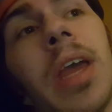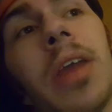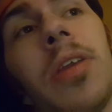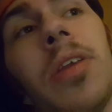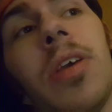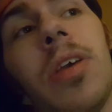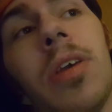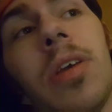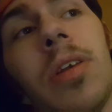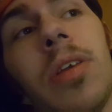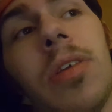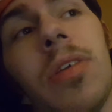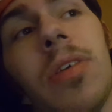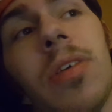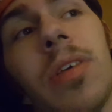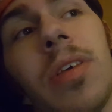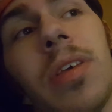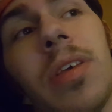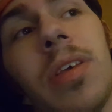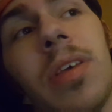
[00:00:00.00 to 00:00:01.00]
and then.
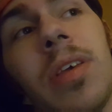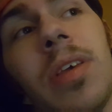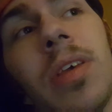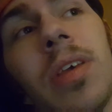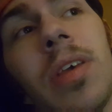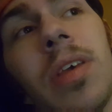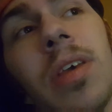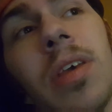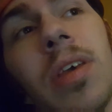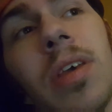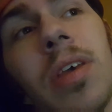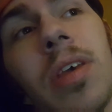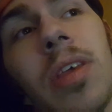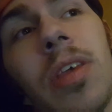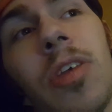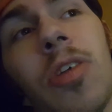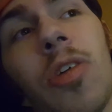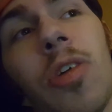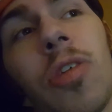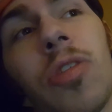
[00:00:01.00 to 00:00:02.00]
Uh,
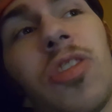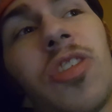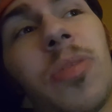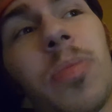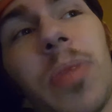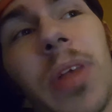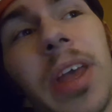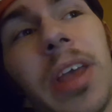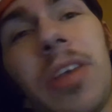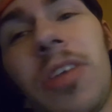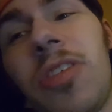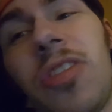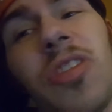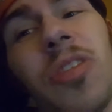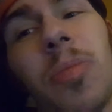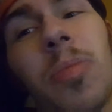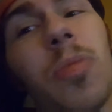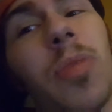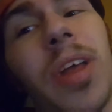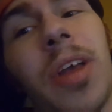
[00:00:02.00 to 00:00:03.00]
you heard some like
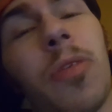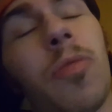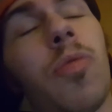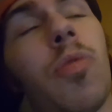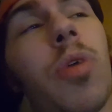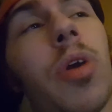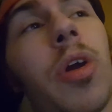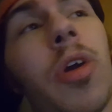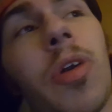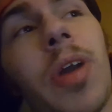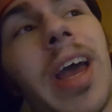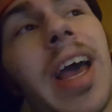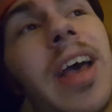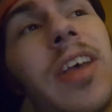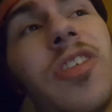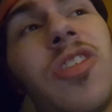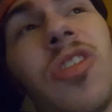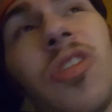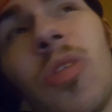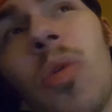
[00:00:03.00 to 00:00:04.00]
some like weird
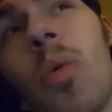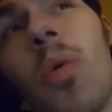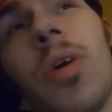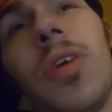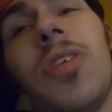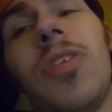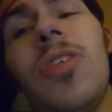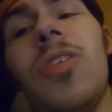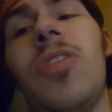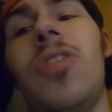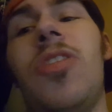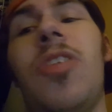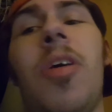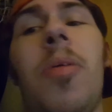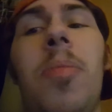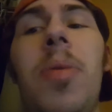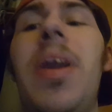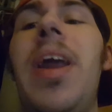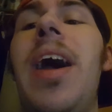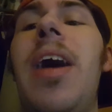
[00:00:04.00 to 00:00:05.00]
ass noises
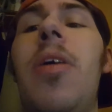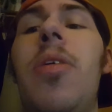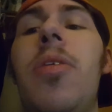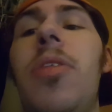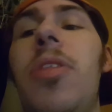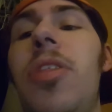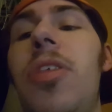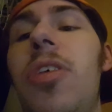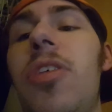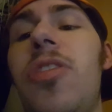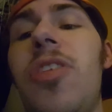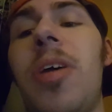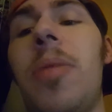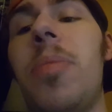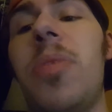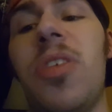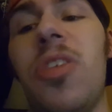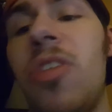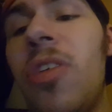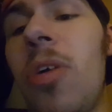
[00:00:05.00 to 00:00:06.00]
coming out of this
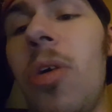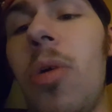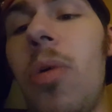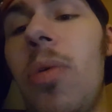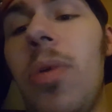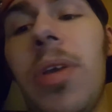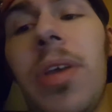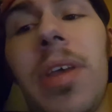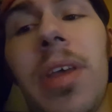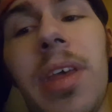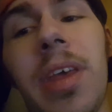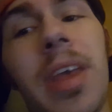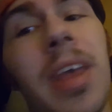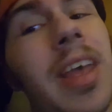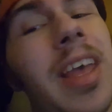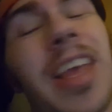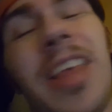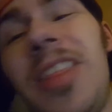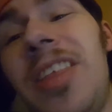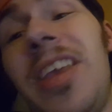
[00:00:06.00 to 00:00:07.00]
episode
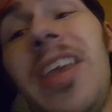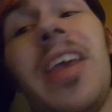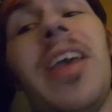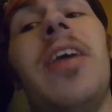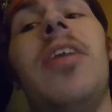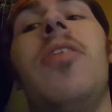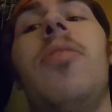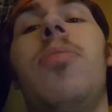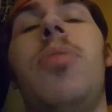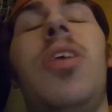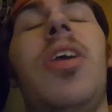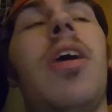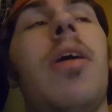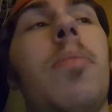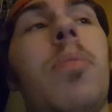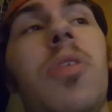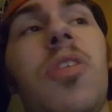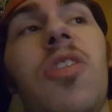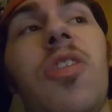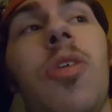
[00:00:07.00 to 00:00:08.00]
in the end of the
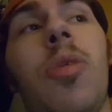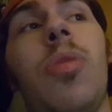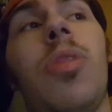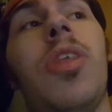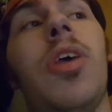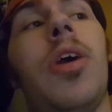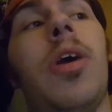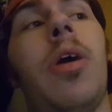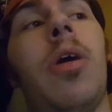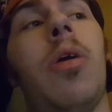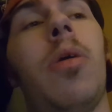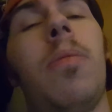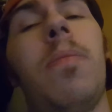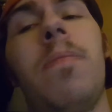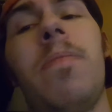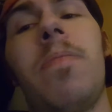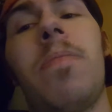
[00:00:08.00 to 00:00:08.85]
episode there